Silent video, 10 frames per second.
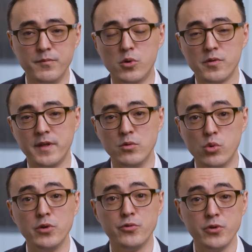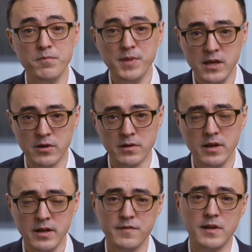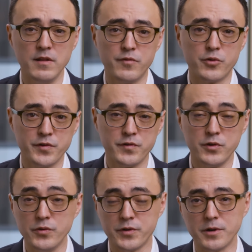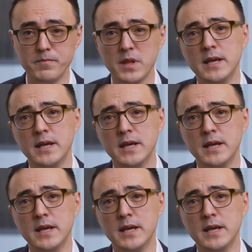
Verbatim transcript: more than 100 million Salesforce users